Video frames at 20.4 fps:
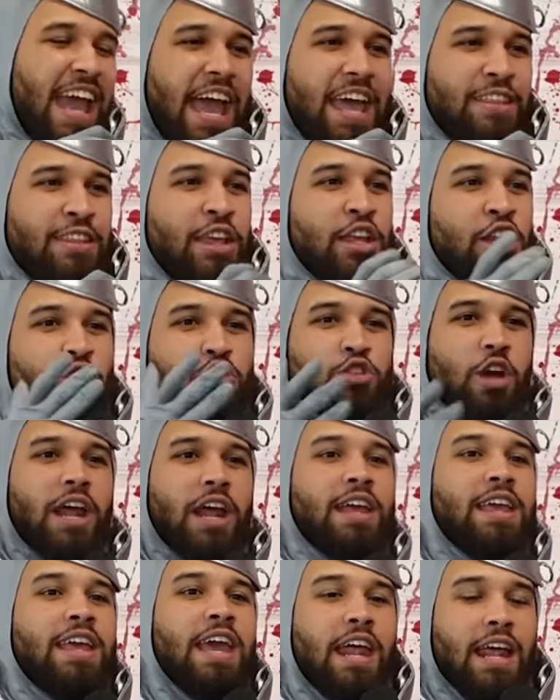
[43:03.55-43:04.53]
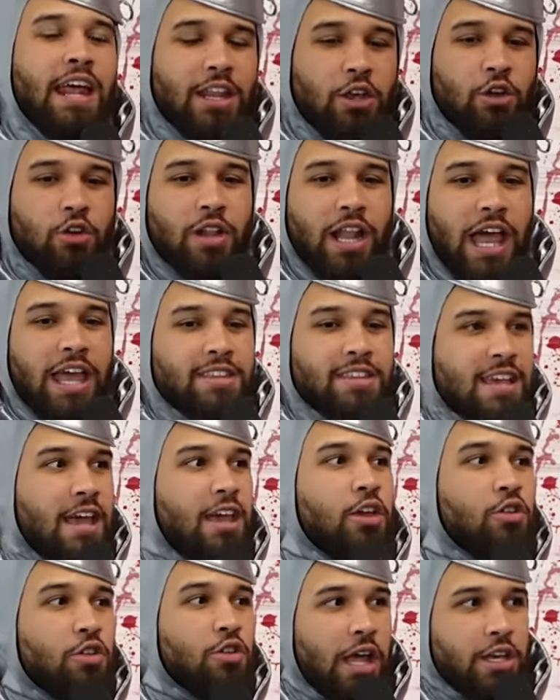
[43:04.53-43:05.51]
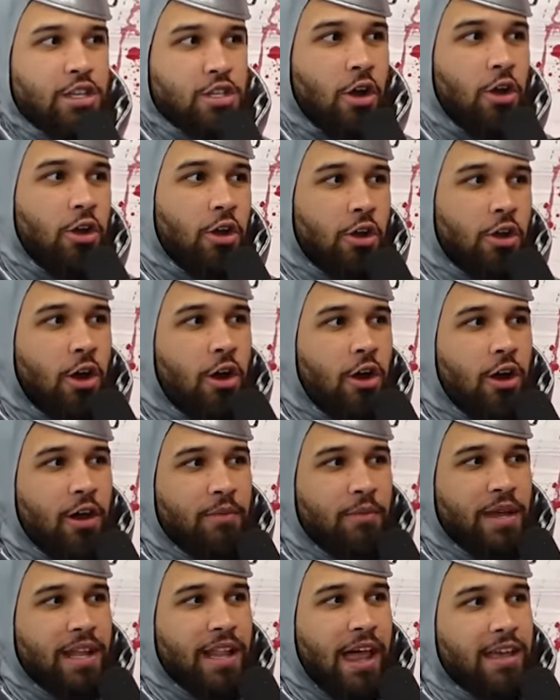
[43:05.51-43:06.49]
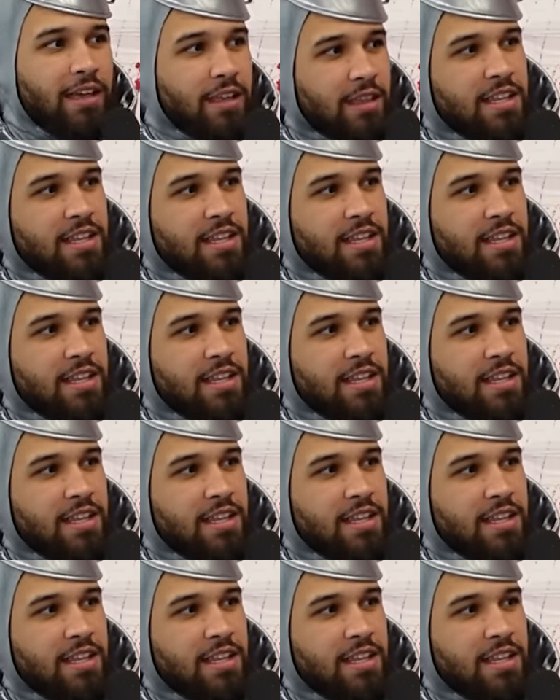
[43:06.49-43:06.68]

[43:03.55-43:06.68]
Yeah, and then you try to get, if you like say you like show your girl and be like,